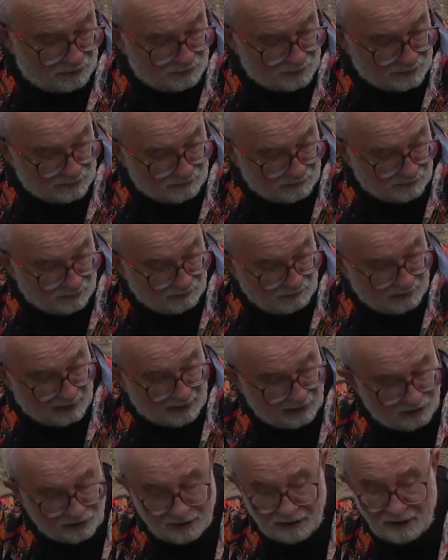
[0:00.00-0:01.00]
will
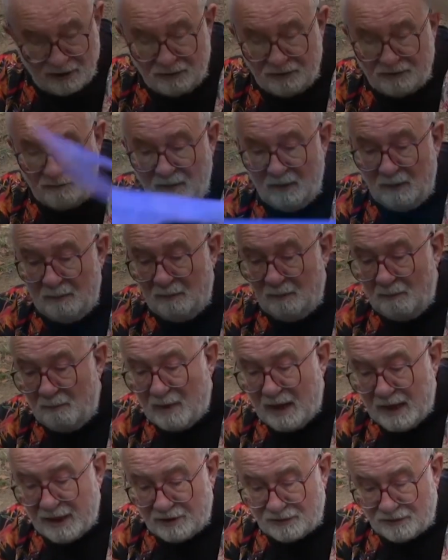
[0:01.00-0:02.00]
actually
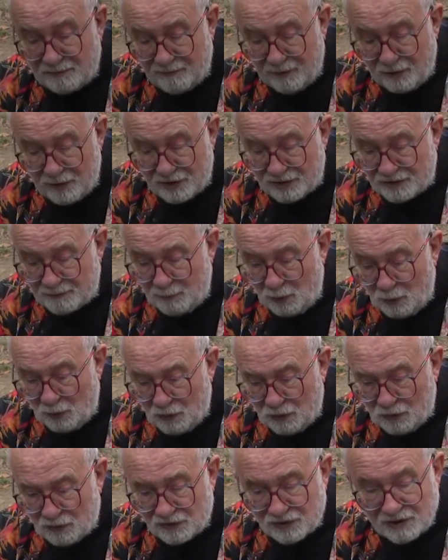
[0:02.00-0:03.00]
make a very
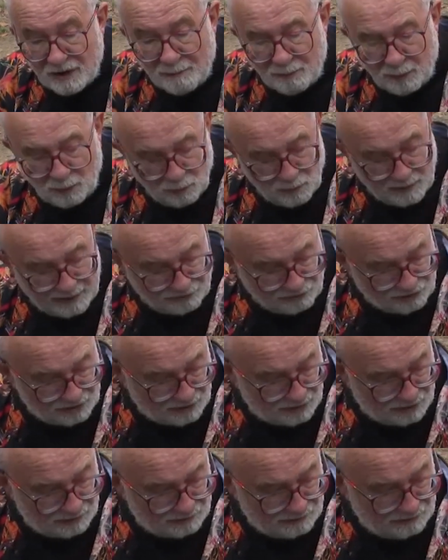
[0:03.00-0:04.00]
small, simple wet
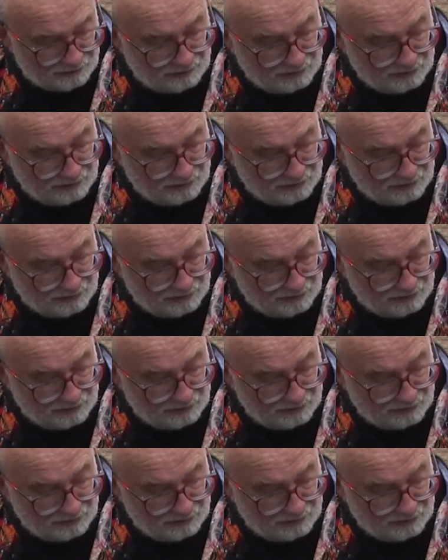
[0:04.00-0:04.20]
show